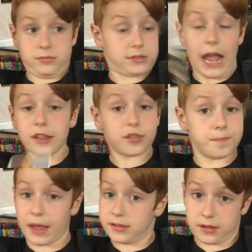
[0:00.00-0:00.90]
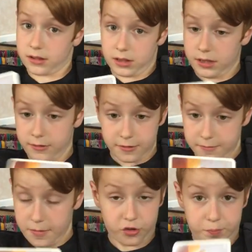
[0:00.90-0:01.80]
that's basically
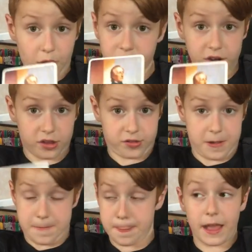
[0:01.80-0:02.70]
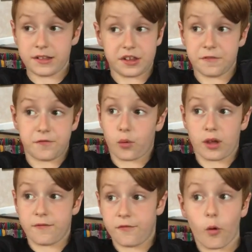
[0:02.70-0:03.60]
his presidency.
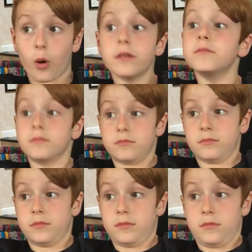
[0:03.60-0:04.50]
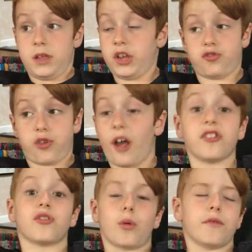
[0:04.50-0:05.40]
1844, he
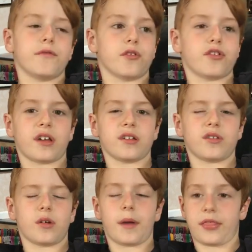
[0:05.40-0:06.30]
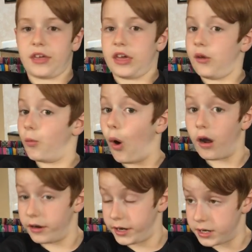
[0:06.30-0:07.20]
tries to run for a second term. I think he
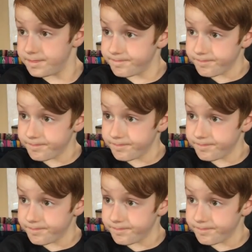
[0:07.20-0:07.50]
wanted it.